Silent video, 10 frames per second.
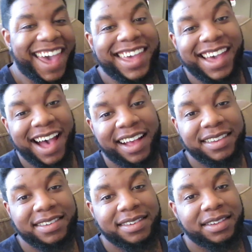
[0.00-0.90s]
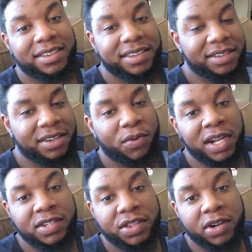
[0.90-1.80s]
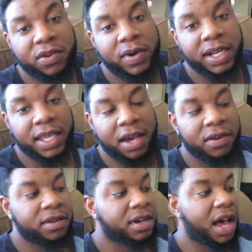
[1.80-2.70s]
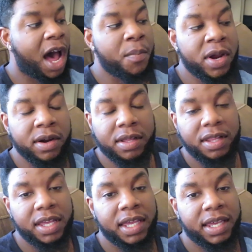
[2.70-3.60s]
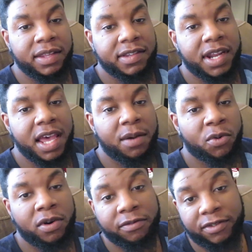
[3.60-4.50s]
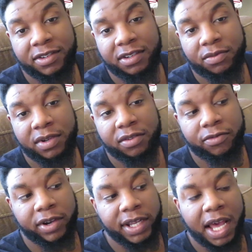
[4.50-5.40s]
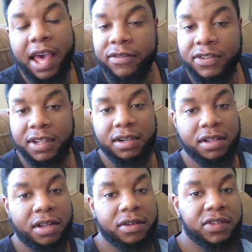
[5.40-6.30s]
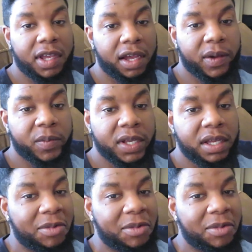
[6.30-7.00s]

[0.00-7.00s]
Hey guys, you're watching 31 and Counting. I'm Eric Lee, and today I'm going fishing with a friend I haven't seen in a long time.